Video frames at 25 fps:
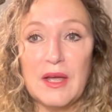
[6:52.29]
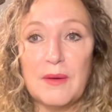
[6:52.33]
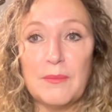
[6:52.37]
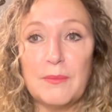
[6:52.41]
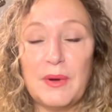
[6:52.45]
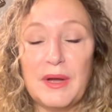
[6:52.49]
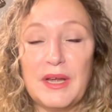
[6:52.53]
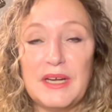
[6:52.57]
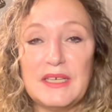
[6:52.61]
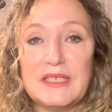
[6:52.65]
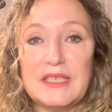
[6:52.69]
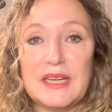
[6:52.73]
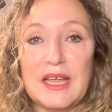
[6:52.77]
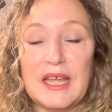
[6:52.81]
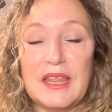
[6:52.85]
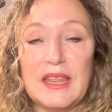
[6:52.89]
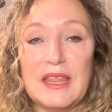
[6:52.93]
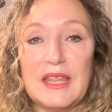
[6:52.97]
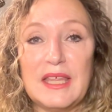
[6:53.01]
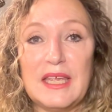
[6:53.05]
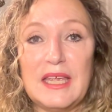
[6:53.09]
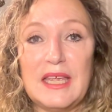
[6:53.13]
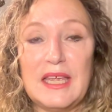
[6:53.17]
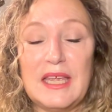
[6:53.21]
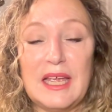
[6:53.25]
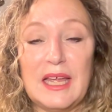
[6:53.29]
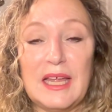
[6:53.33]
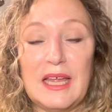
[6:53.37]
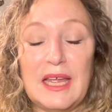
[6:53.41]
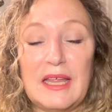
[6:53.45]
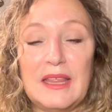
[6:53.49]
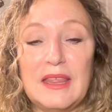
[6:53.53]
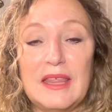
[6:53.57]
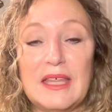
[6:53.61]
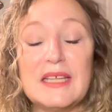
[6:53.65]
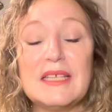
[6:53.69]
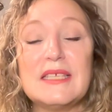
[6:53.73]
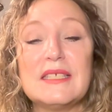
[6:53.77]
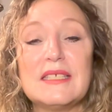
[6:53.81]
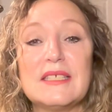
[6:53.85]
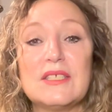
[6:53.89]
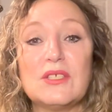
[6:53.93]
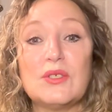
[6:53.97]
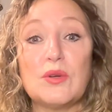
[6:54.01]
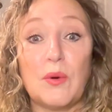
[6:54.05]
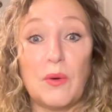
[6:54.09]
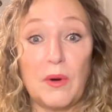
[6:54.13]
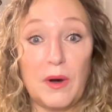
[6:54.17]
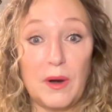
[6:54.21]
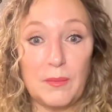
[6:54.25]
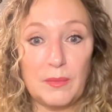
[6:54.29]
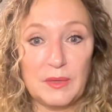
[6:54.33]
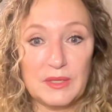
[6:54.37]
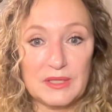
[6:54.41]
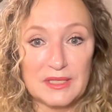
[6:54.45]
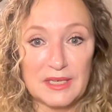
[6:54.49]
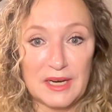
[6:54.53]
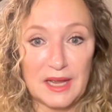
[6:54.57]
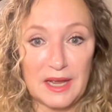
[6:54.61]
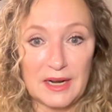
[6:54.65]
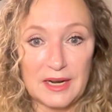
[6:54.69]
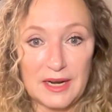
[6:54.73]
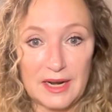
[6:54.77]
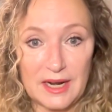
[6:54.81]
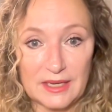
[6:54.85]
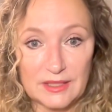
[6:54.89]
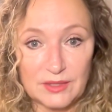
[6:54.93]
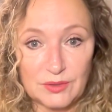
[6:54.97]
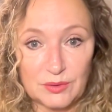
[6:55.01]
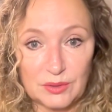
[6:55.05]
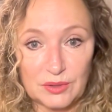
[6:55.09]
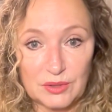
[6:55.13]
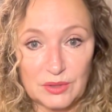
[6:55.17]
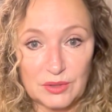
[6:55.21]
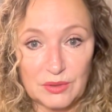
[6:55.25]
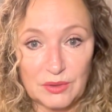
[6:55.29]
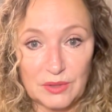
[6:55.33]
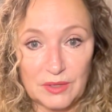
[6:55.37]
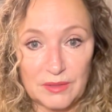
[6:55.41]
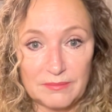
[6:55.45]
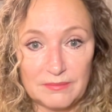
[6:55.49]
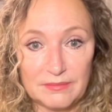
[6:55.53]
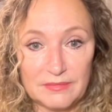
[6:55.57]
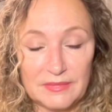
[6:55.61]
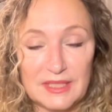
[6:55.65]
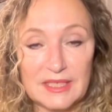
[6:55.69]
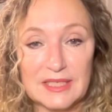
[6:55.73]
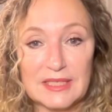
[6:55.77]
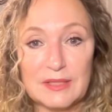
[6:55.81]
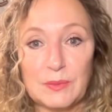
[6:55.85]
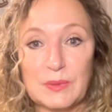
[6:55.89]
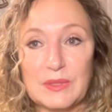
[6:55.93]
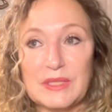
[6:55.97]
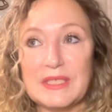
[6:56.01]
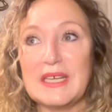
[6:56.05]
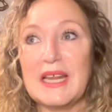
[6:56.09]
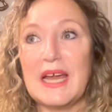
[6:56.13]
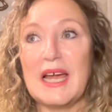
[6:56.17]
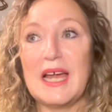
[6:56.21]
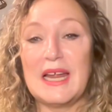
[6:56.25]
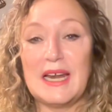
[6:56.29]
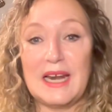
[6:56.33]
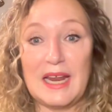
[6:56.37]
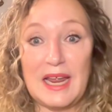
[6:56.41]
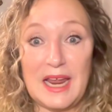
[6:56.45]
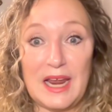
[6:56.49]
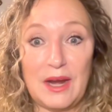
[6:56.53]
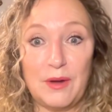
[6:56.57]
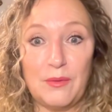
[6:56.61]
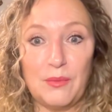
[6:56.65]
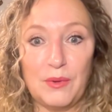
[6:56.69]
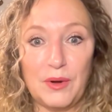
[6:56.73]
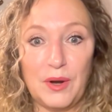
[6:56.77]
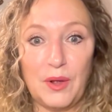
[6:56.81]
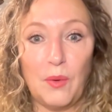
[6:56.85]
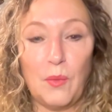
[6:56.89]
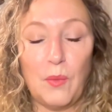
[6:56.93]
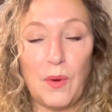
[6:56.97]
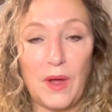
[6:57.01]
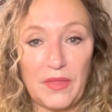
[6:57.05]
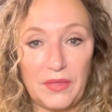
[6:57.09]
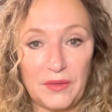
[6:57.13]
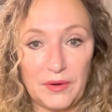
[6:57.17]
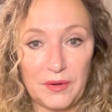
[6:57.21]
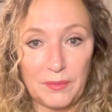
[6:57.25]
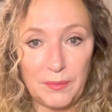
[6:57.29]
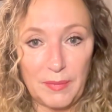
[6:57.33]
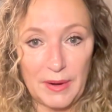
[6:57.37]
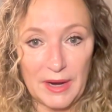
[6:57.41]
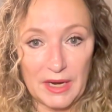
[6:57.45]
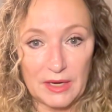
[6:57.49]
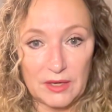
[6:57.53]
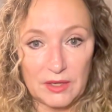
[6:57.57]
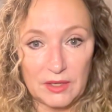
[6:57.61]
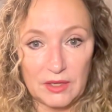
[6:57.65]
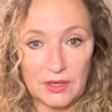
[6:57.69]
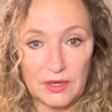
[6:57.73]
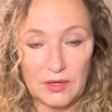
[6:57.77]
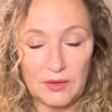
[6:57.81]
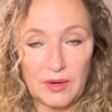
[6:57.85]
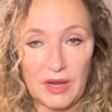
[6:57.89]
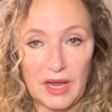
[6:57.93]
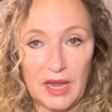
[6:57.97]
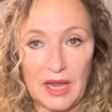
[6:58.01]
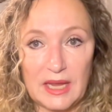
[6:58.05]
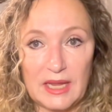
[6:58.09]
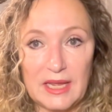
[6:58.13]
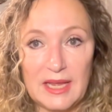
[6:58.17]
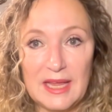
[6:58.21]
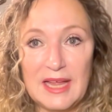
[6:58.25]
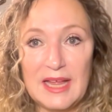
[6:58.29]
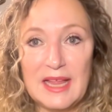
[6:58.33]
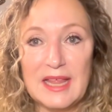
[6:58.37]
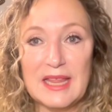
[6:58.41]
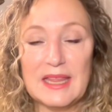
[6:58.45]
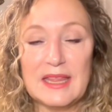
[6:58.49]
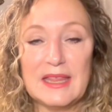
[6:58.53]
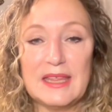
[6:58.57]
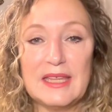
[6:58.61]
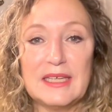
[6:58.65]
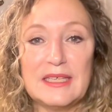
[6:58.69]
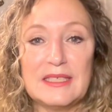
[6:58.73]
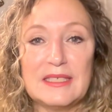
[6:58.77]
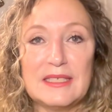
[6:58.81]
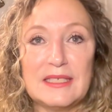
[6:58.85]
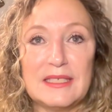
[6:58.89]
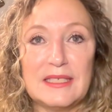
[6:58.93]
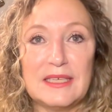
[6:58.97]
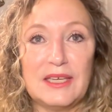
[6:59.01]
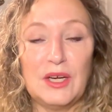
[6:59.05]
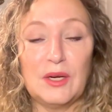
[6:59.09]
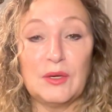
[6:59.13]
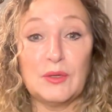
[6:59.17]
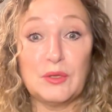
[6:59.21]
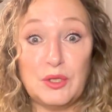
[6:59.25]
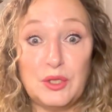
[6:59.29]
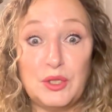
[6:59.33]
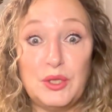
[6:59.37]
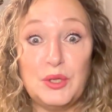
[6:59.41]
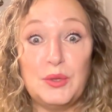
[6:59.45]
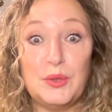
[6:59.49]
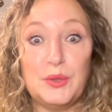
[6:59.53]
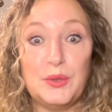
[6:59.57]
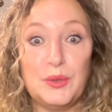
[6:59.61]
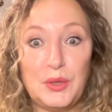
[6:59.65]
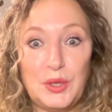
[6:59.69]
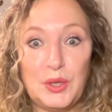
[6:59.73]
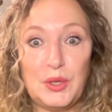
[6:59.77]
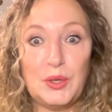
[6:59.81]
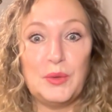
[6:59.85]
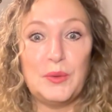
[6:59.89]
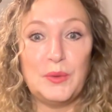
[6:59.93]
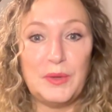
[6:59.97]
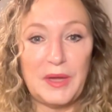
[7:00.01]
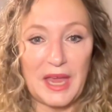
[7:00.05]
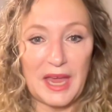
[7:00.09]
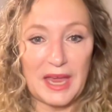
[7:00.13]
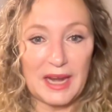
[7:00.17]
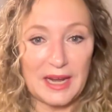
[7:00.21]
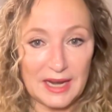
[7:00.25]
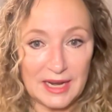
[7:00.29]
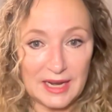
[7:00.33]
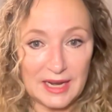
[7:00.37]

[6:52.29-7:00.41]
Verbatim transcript: But uh, the uh, this storm was not a natural storm. This was not a real weather pattern. Okay, this you know, do you get